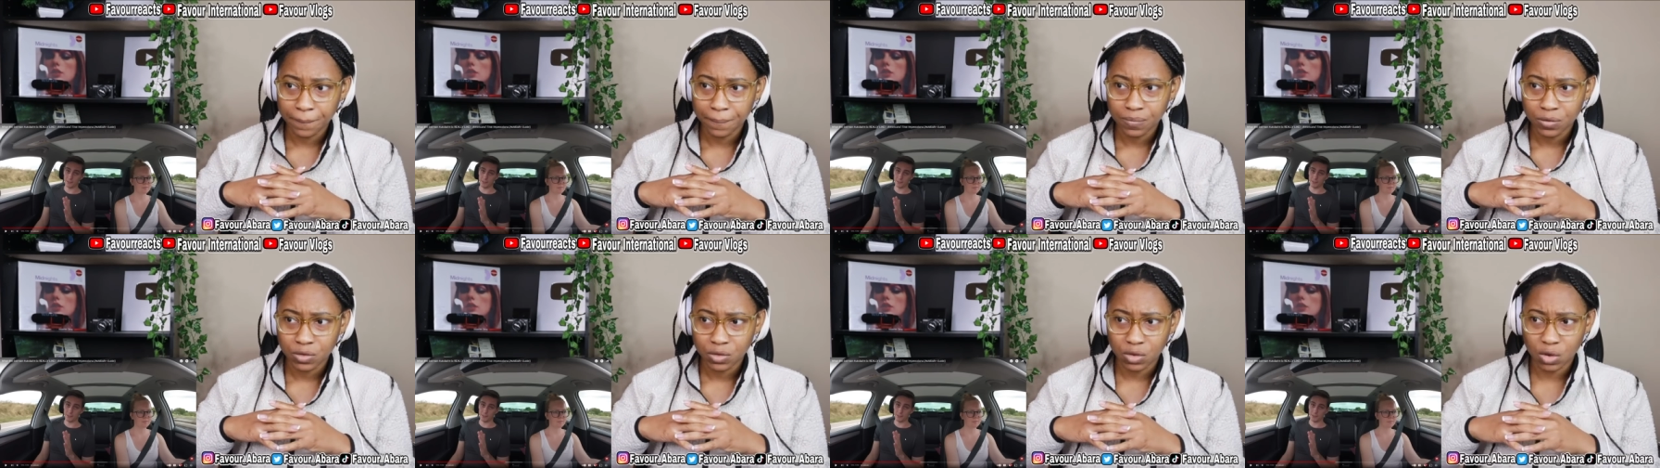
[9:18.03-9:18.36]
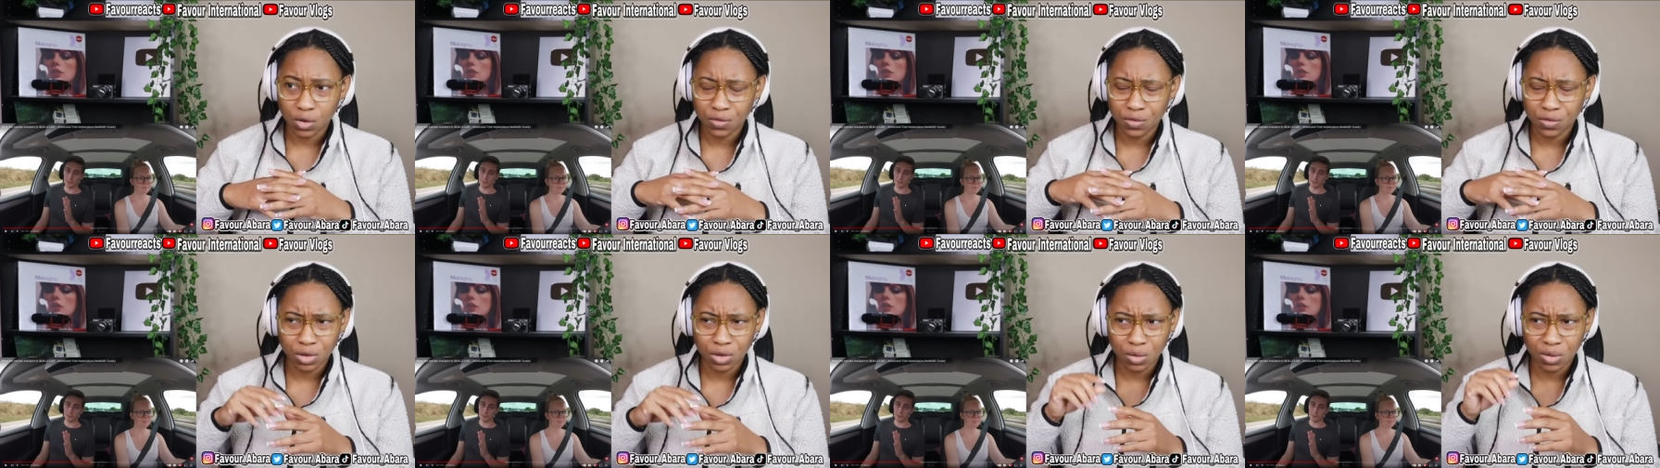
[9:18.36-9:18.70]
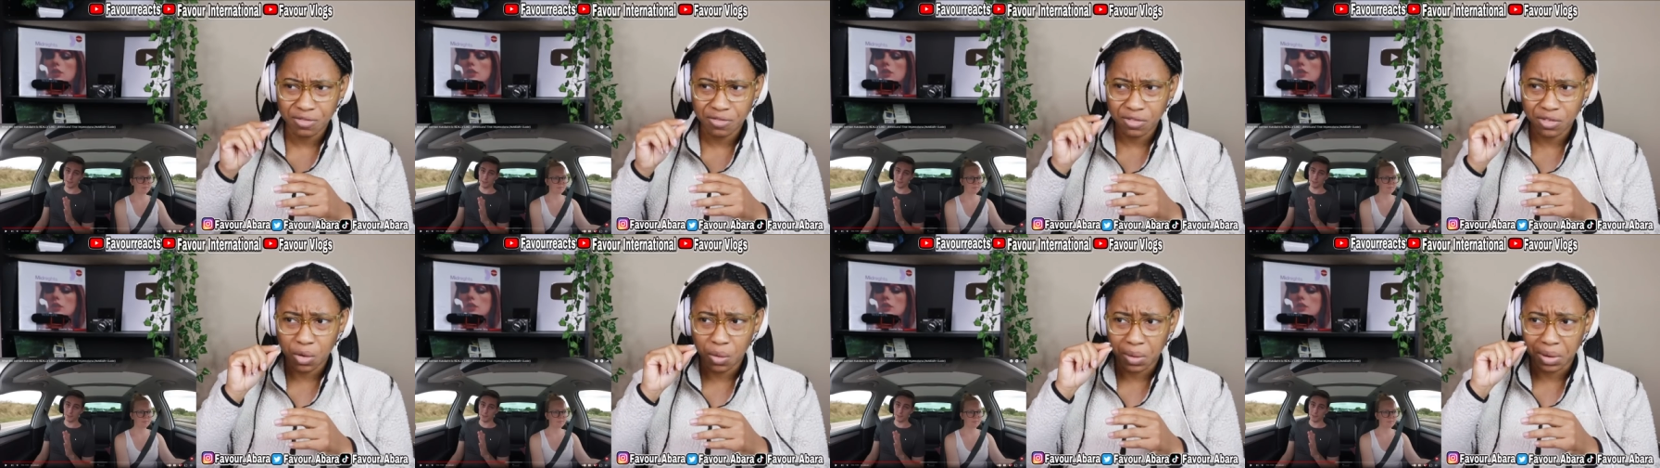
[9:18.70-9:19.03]
so if you
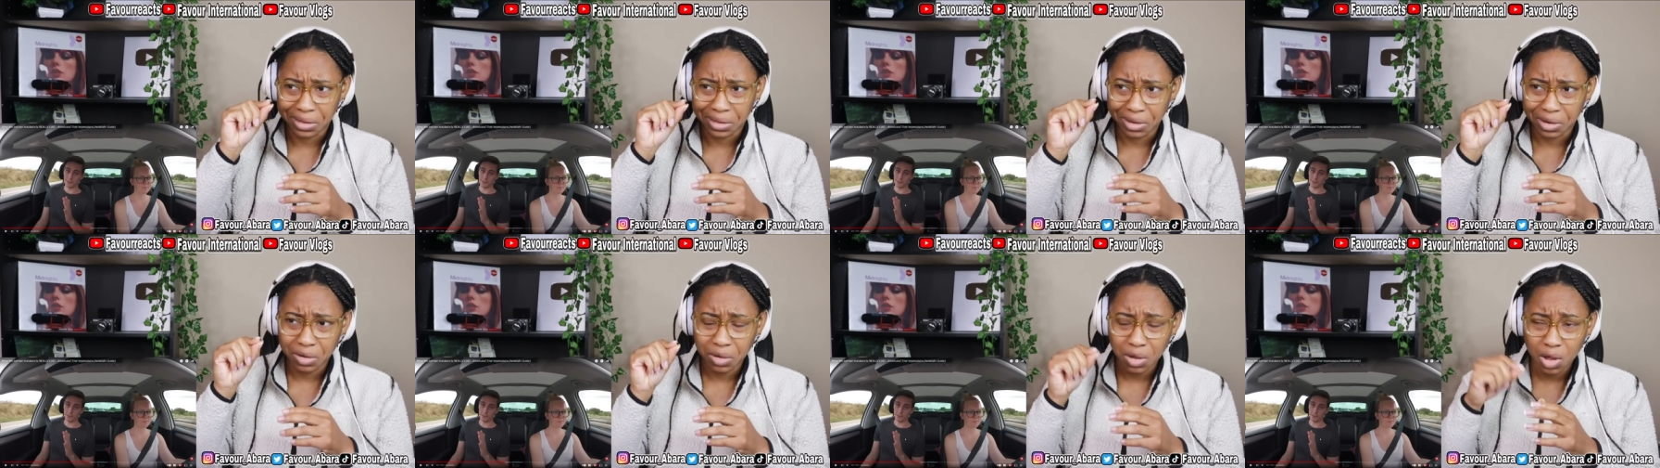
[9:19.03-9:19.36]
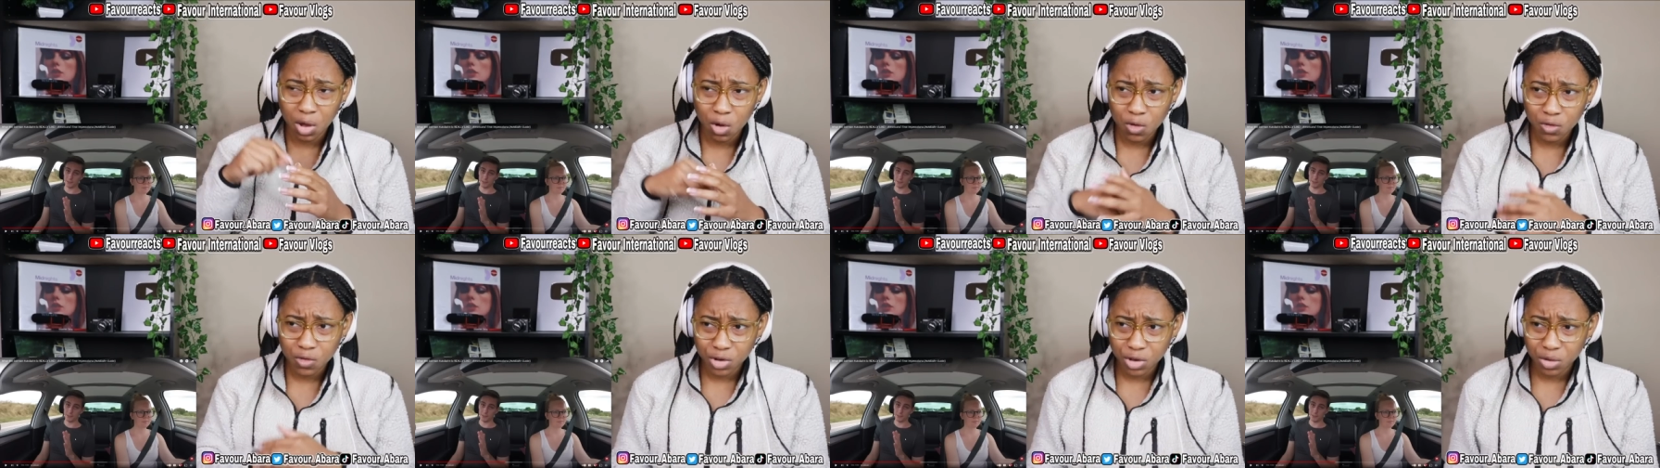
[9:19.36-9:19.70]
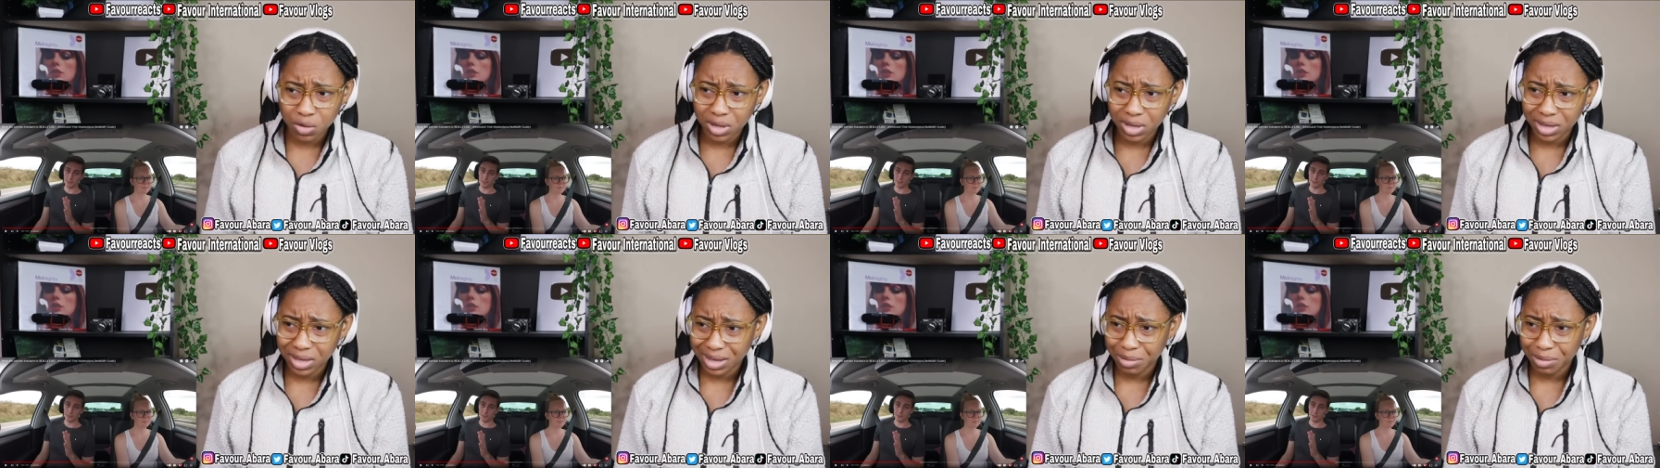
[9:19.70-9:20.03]
even go a little over you
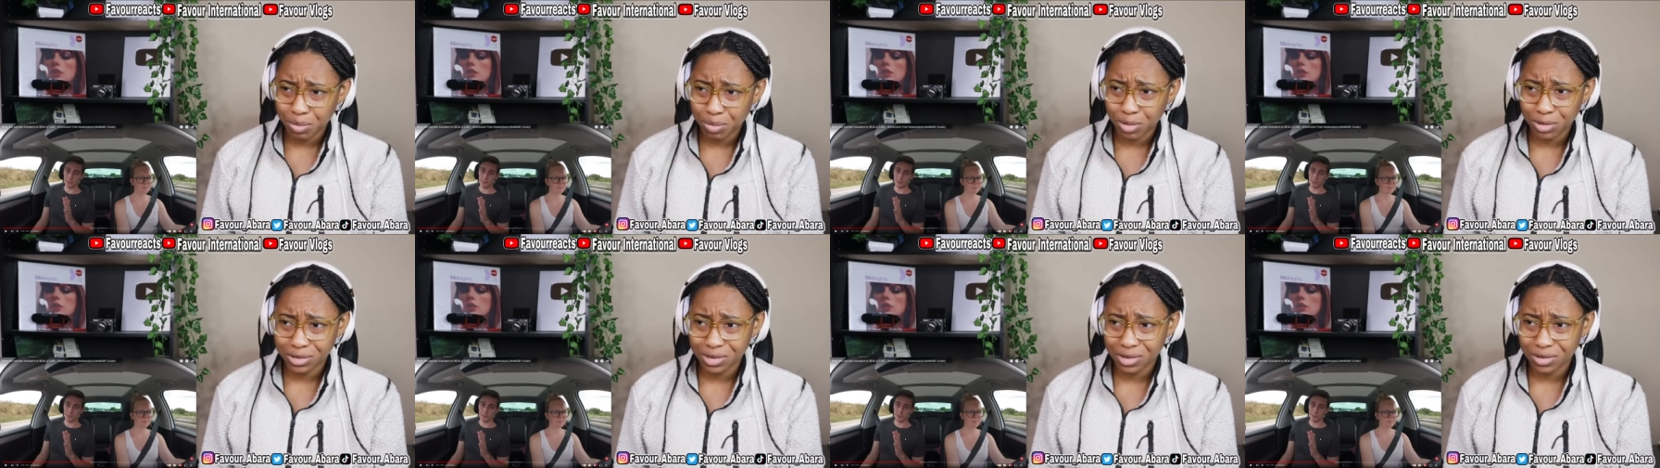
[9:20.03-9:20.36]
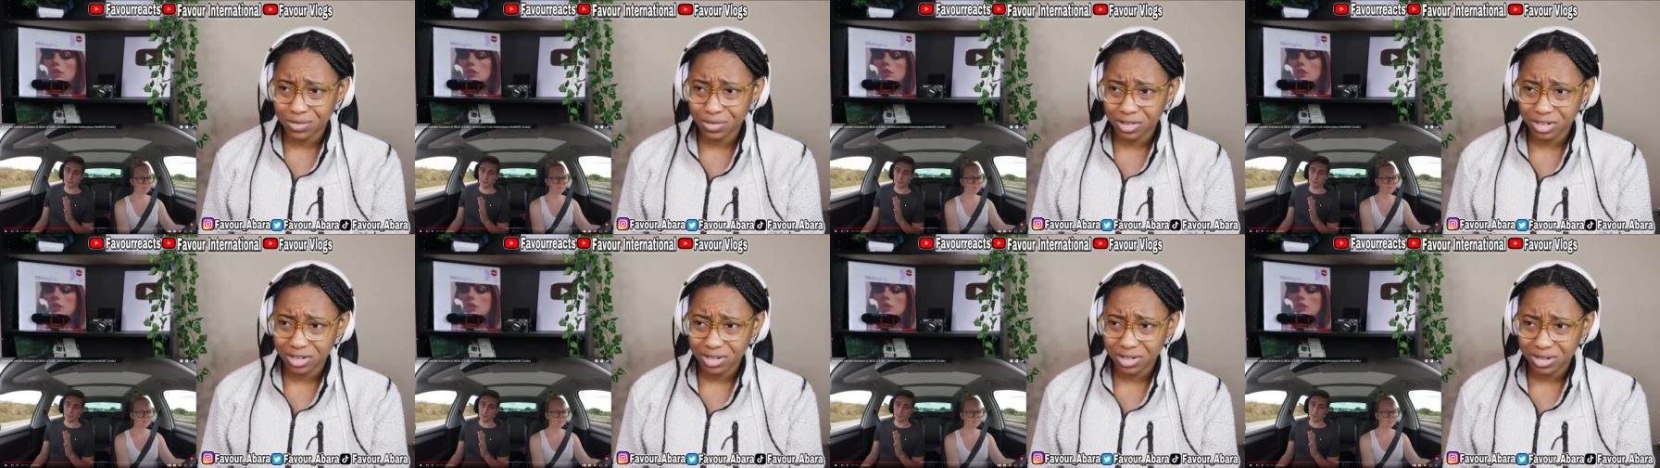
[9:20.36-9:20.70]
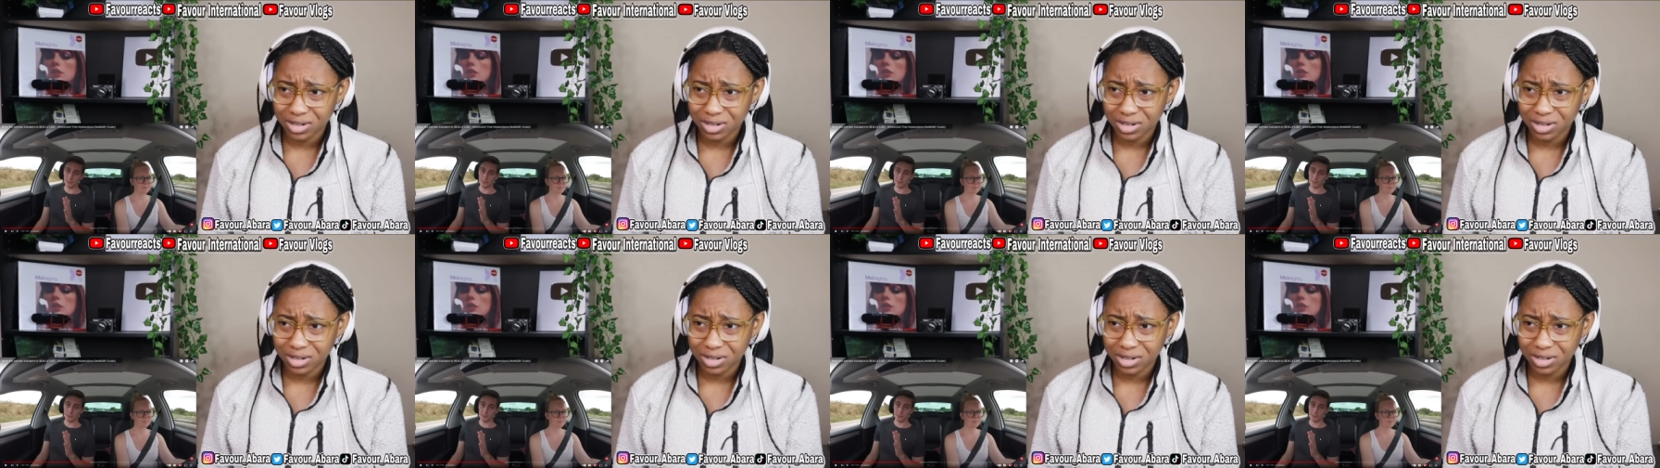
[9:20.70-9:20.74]
can get pulled over